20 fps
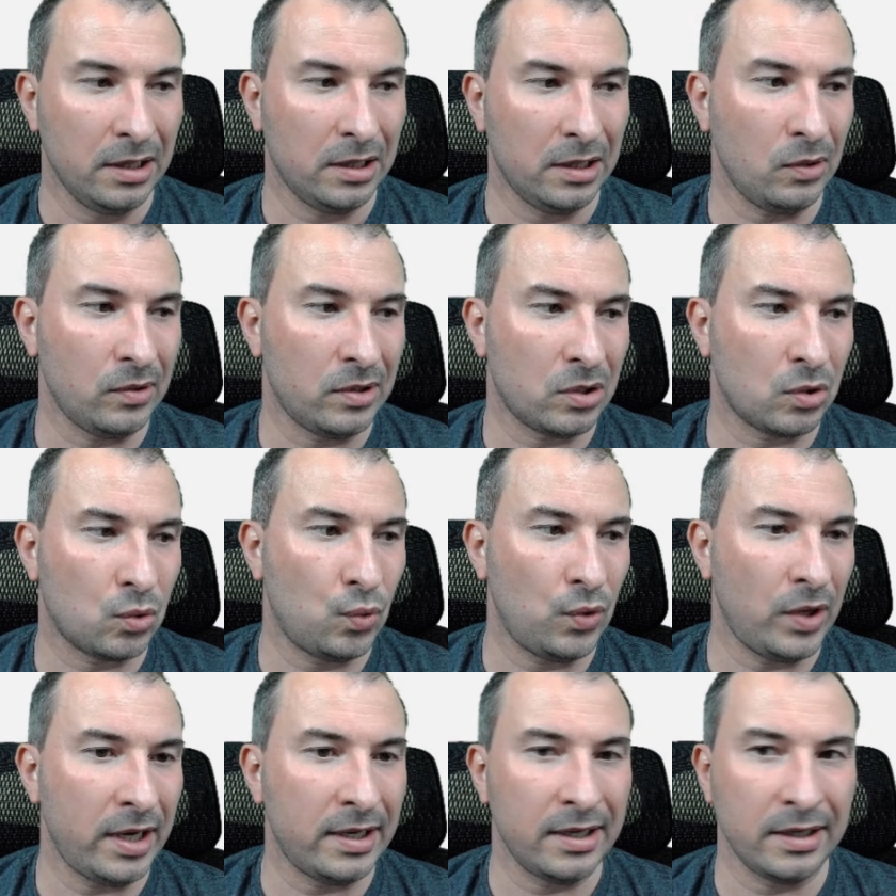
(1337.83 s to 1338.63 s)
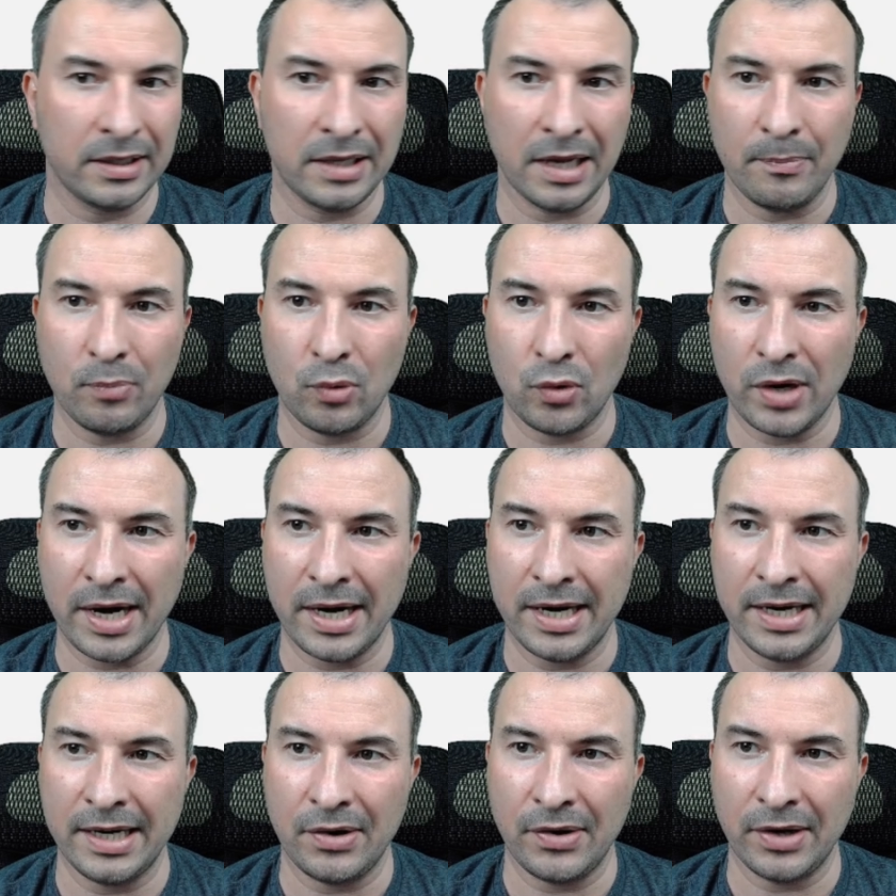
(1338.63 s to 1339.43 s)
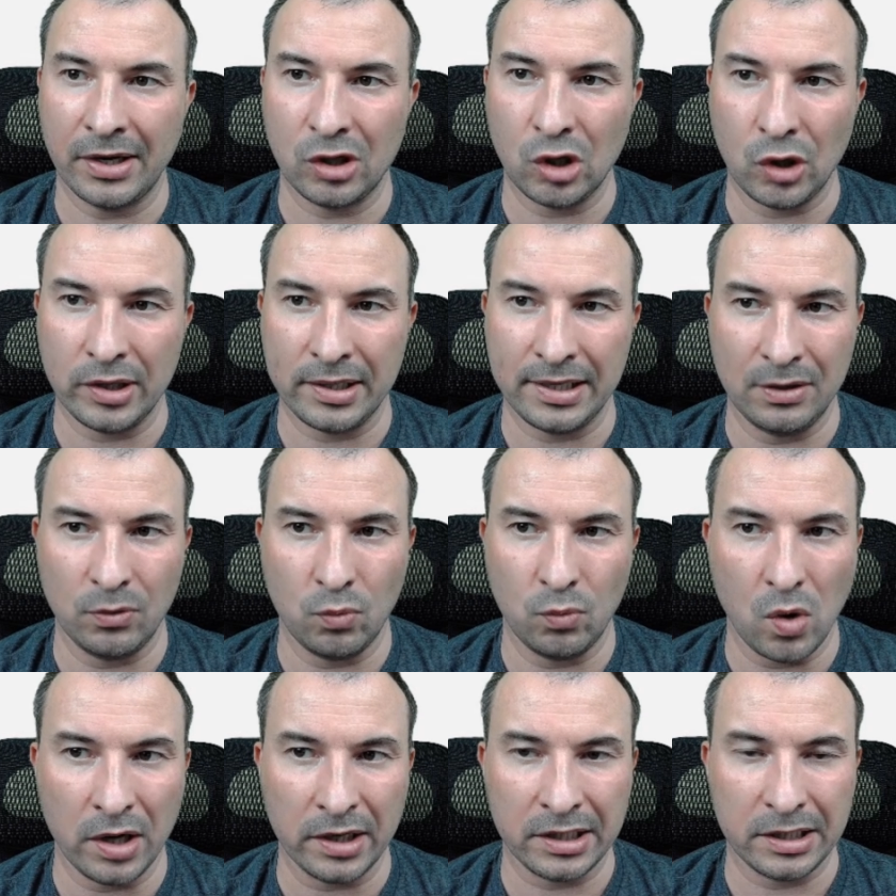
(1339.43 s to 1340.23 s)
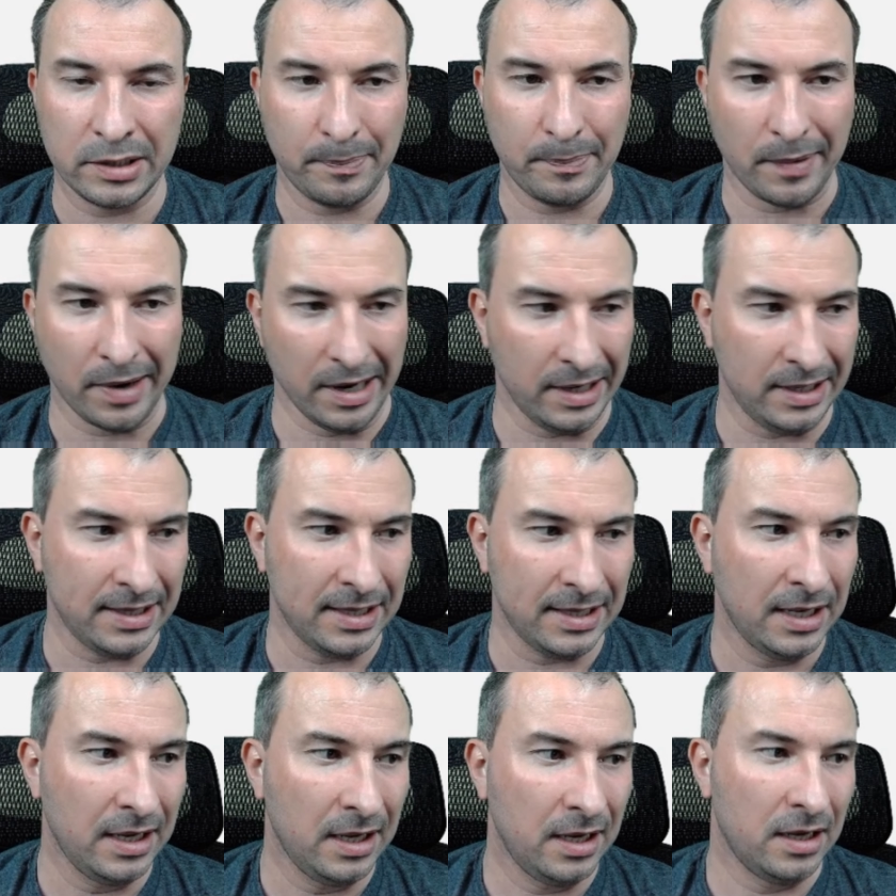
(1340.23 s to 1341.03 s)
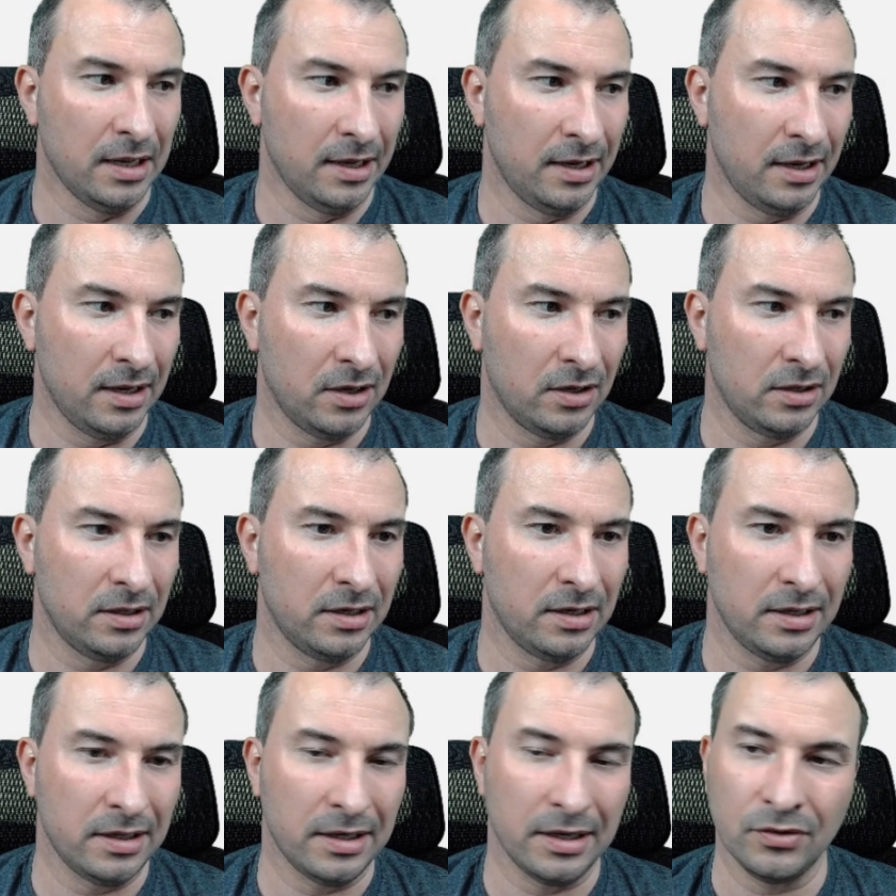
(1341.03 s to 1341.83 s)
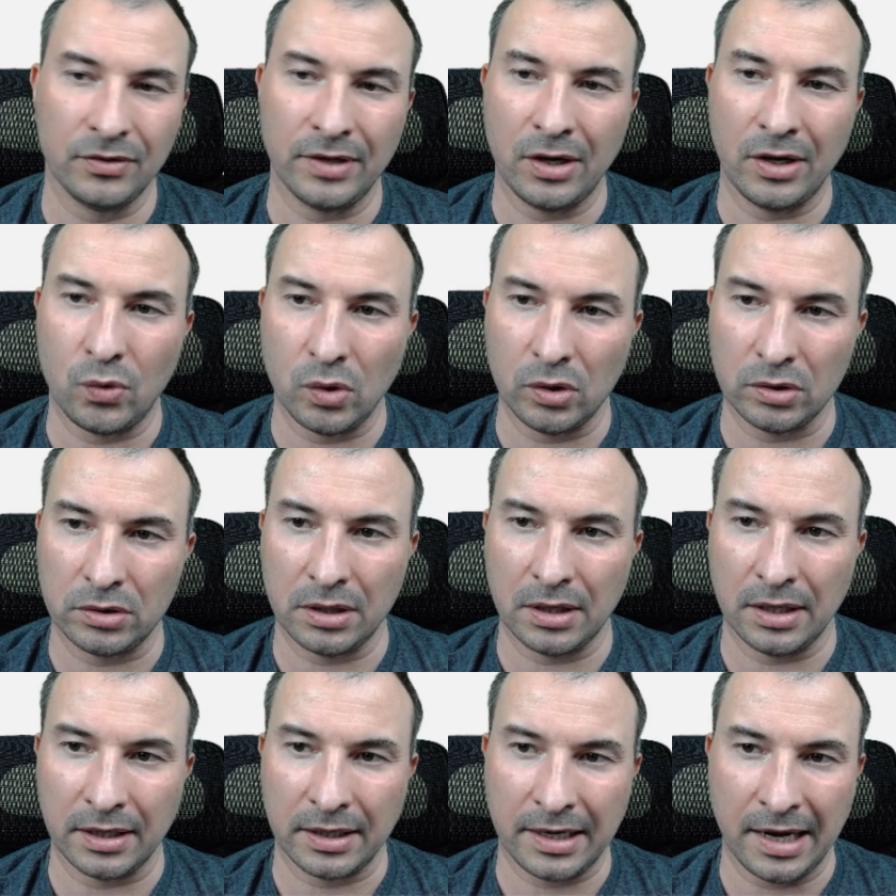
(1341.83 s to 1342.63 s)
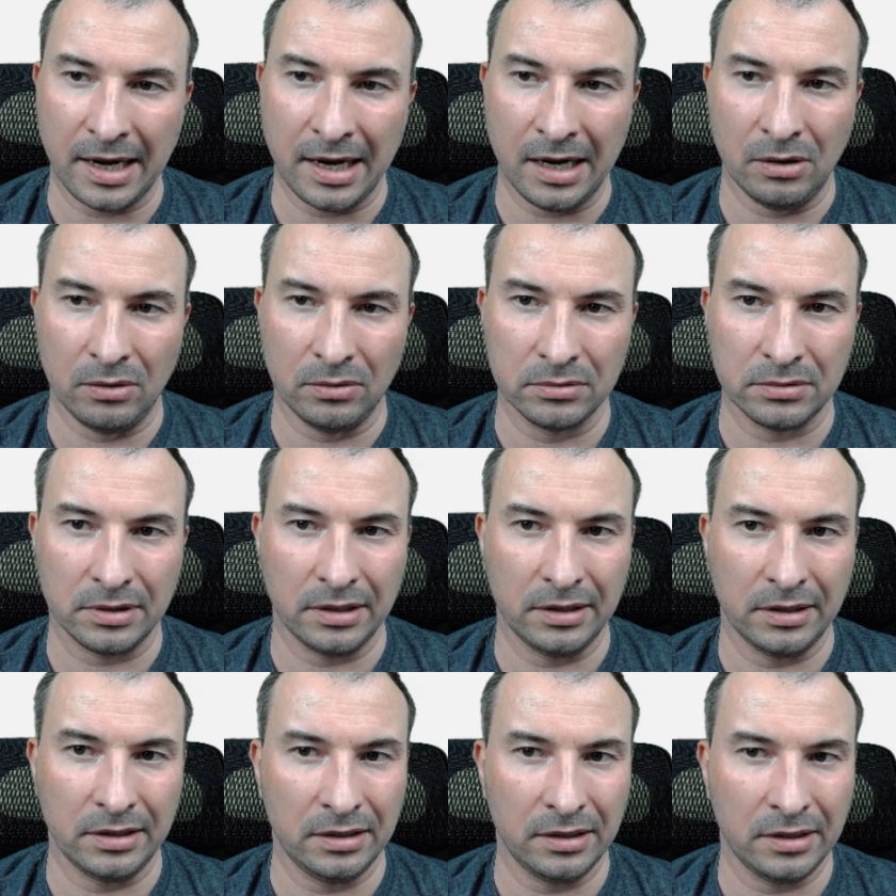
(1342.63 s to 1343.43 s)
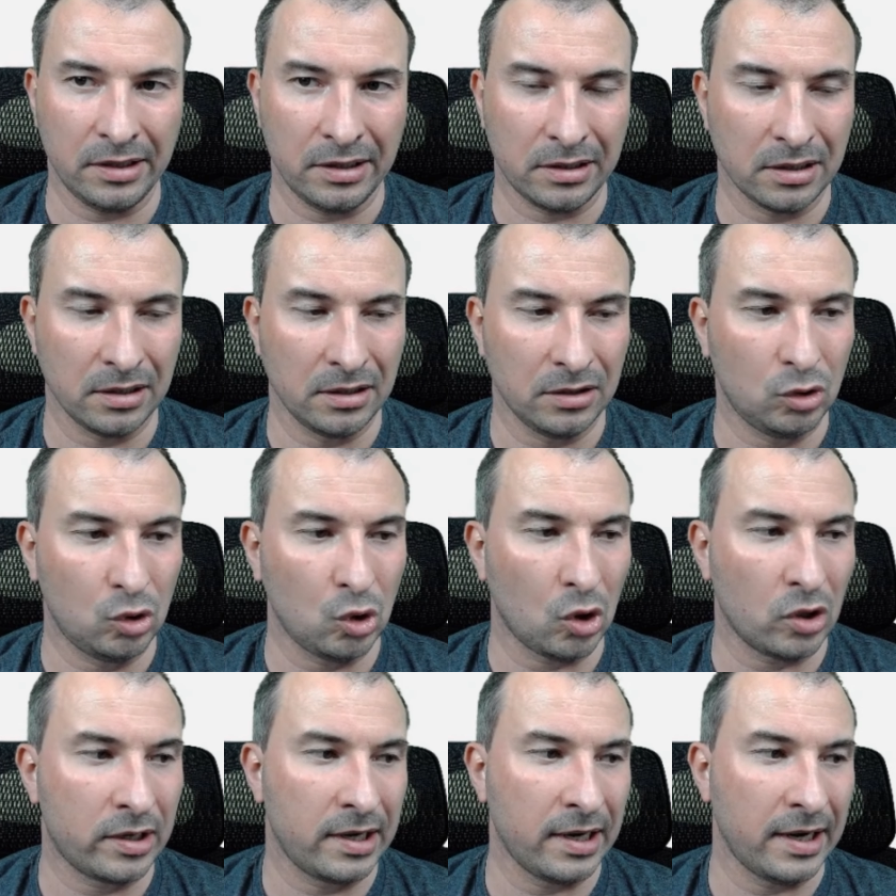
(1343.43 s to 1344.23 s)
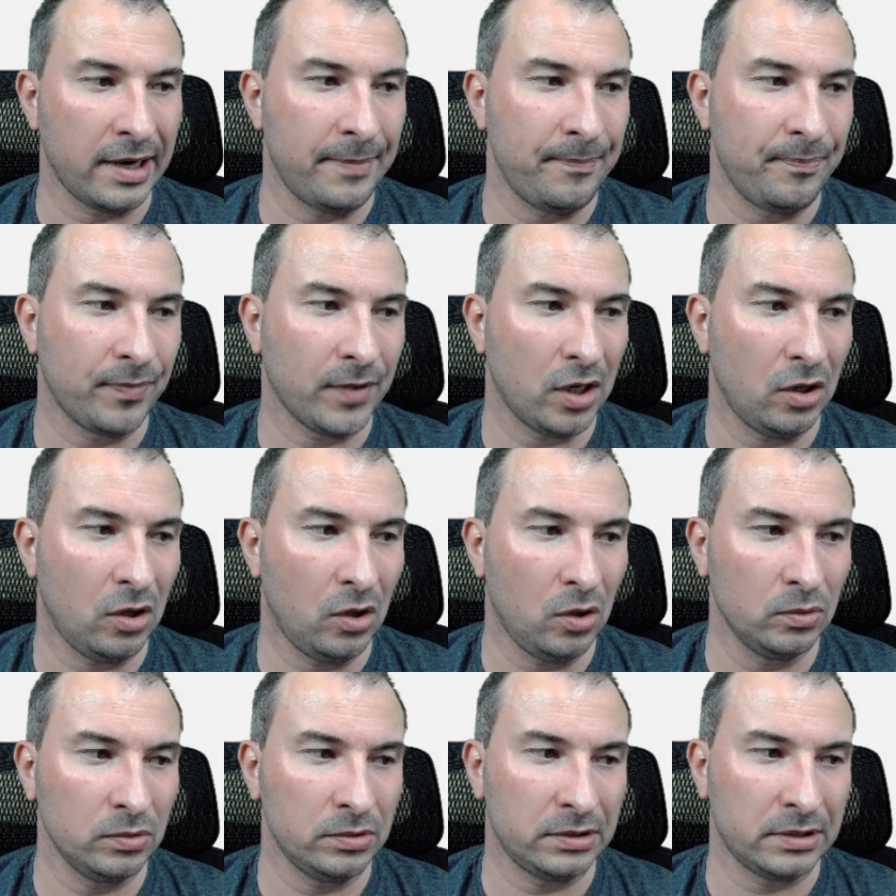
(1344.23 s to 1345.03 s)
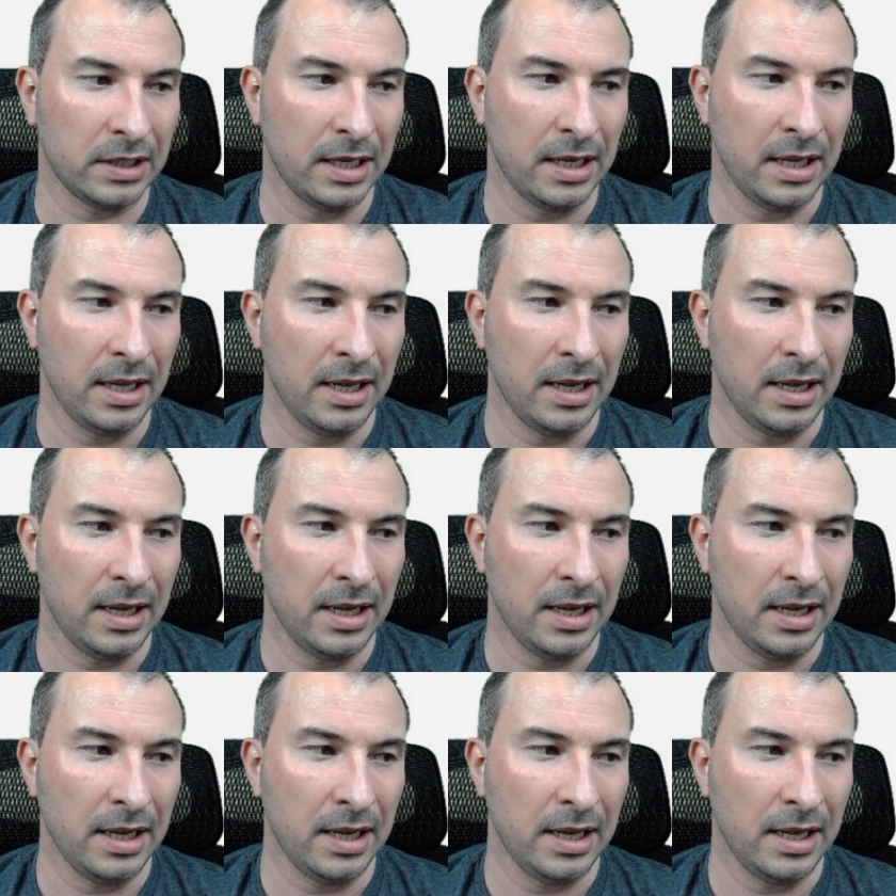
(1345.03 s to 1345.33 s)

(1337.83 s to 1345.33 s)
So it's creating temporary directories in workspace on a root account in this Docker host.